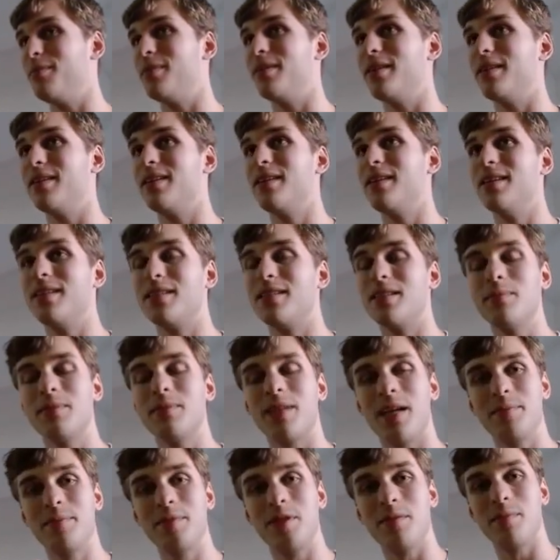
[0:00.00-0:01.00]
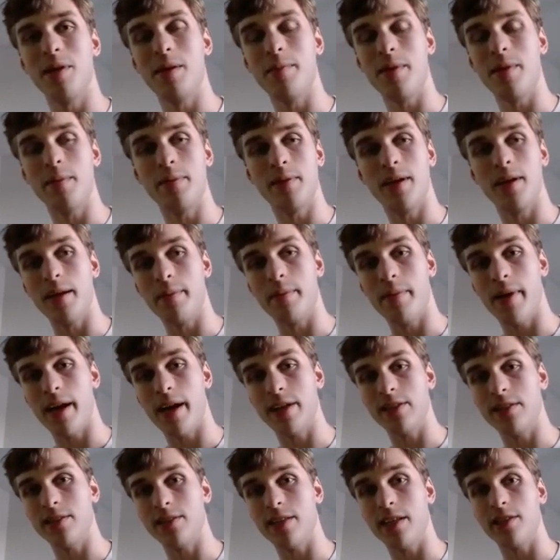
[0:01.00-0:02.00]
But sometimes you might be applying
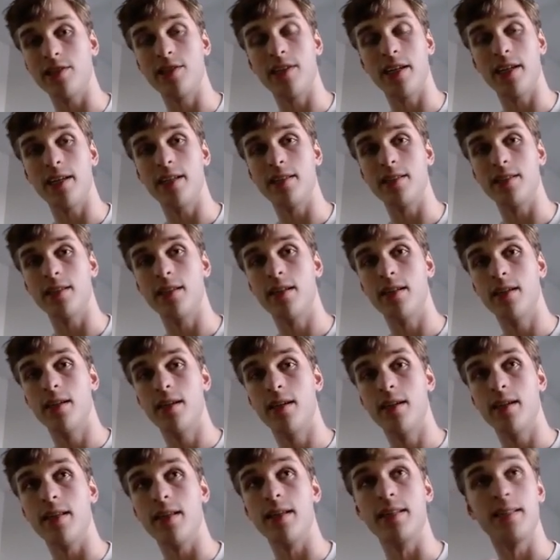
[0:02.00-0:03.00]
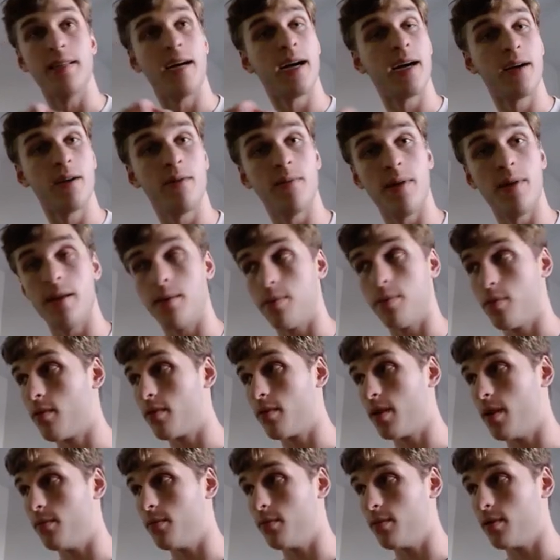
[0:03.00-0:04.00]
patches that change the entire way the
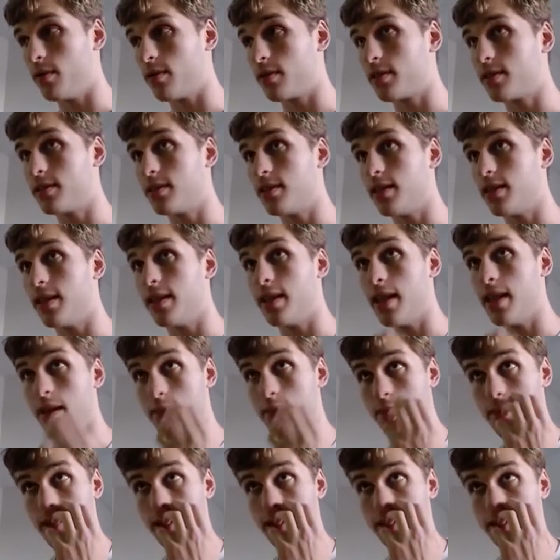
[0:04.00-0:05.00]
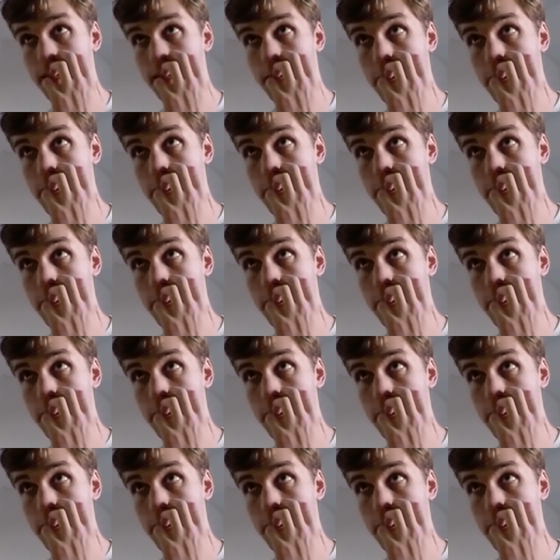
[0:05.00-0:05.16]
program works, and that might